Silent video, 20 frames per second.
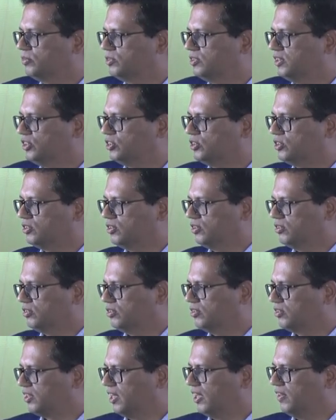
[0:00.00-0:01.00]
such
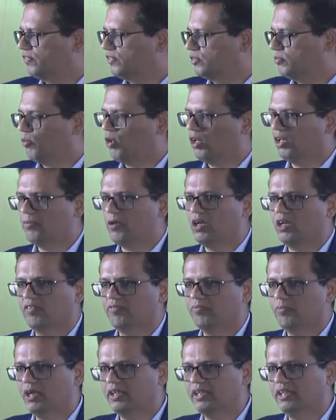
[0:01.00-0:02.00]
kind of small amount
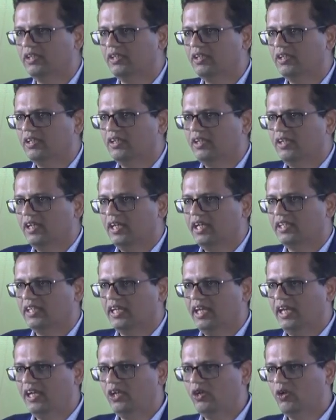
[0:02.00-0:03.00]
of money, at the
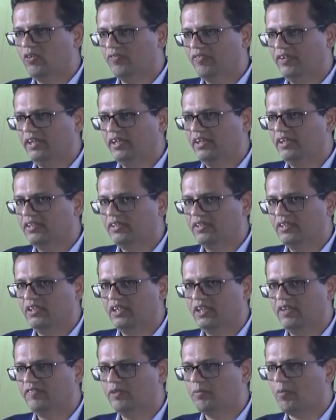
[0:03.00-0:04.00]
end of it,
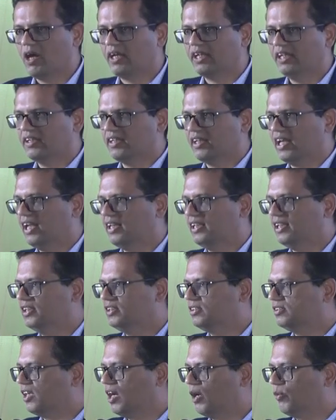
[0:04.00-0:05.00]
if the market
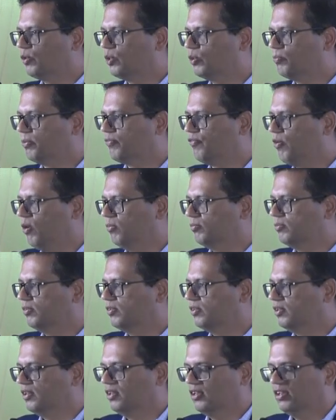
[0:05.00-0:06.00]
rallies, how would you perform?
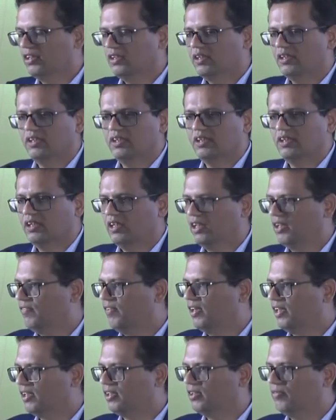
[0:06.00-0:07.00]
And a
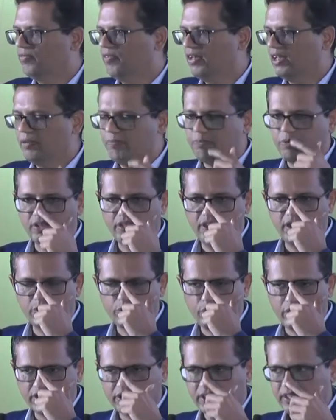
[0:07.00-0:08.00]
very, very pertinent
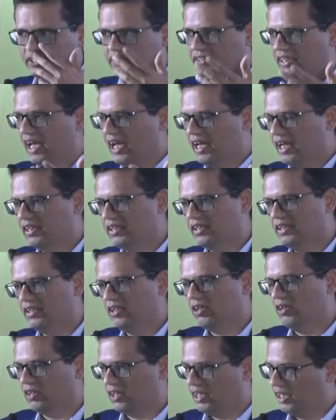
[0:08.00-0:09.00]
question is that, eh,
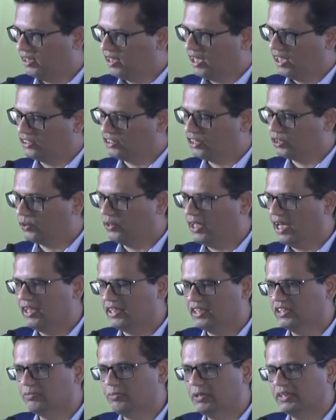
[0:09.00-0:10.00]
or, and the answer to that
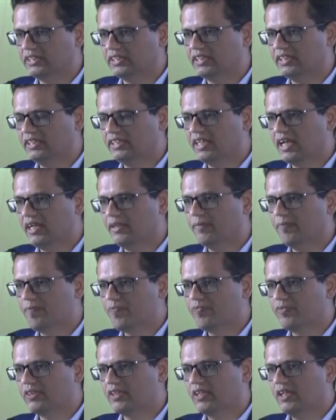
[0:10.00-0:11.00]
is basically
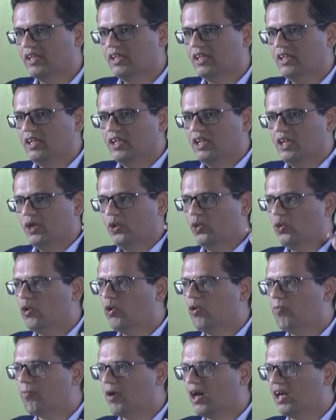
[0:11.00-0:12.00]
that
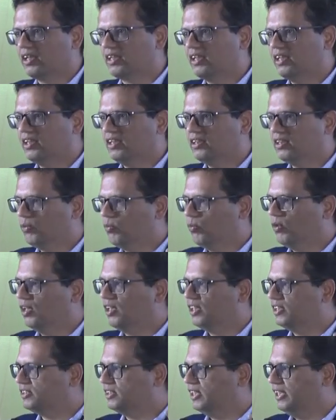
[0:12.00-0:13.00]
no market in the
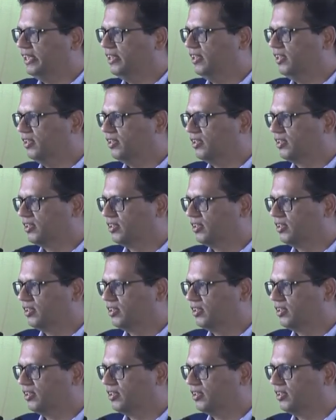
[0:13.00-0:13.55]
world is linear.